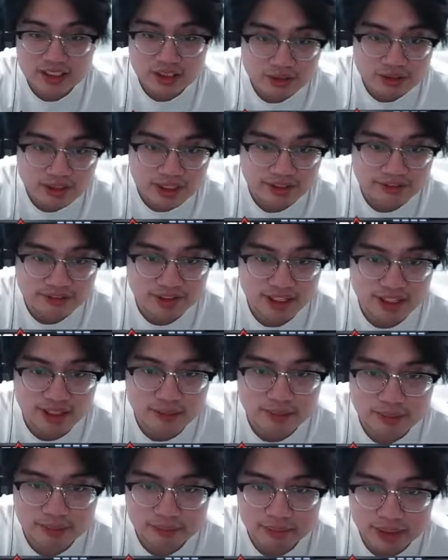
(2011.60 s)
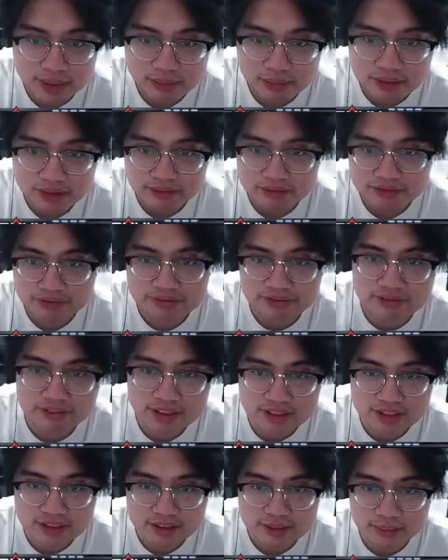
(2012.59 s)
Oh yeah, I forgot about Bane. Where the frick
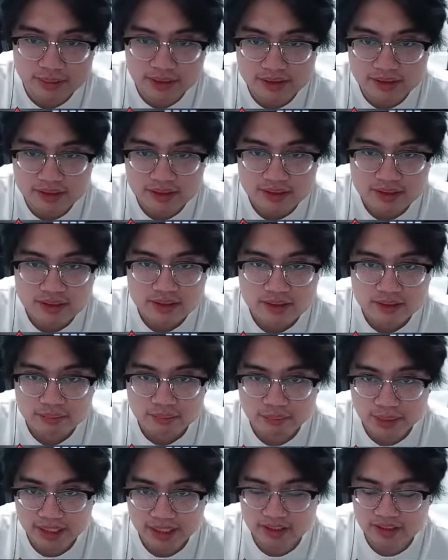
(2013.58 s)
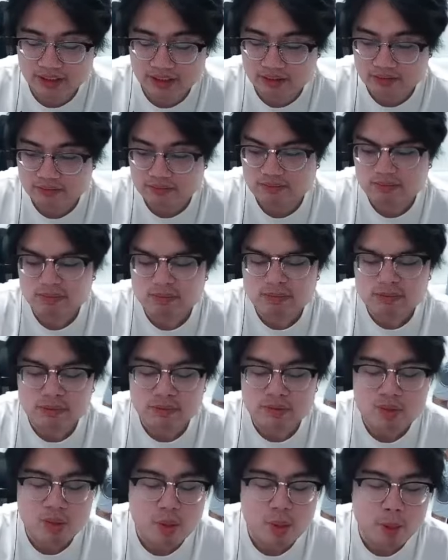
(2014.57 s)
is Bane?
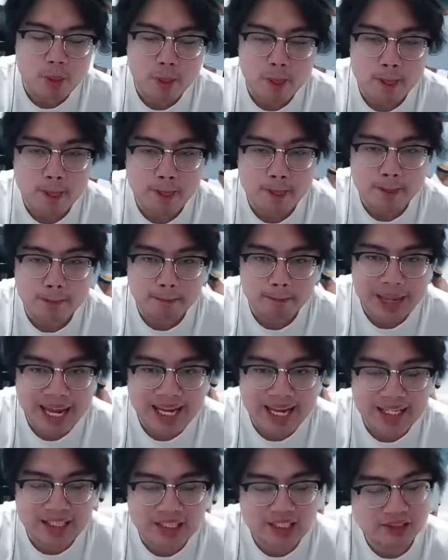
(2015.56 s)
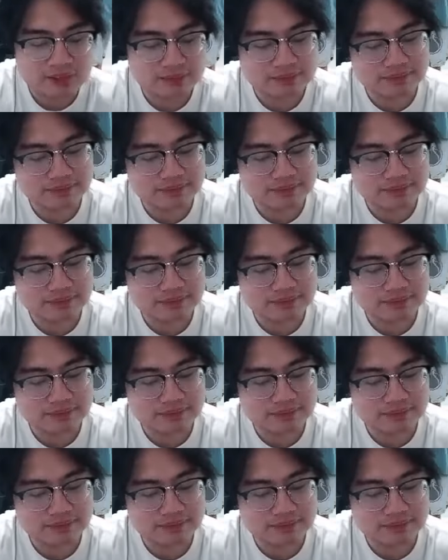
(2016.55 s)
Bane.